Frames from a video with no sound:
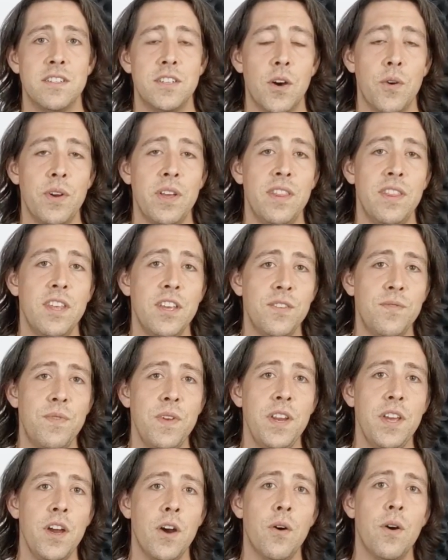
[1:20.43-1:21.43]
So in this
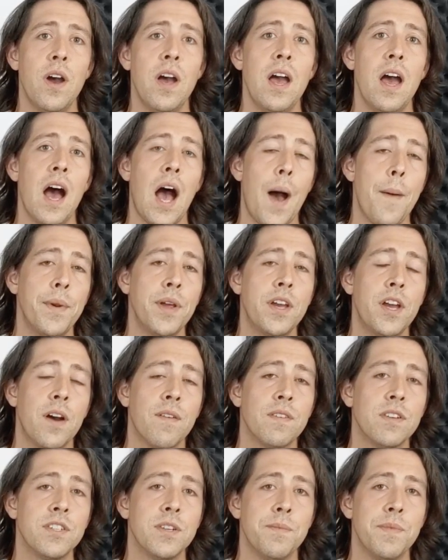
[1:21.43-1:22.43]
video, I'm going to
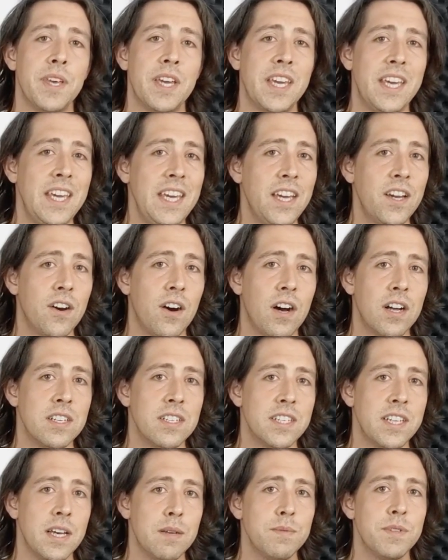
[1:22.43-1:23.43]
cover some of the key
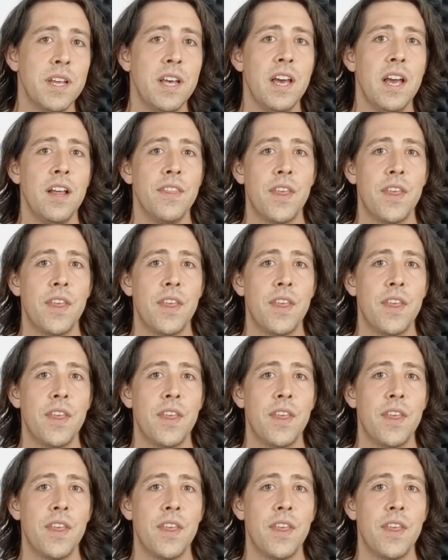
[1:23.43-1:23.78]
concepts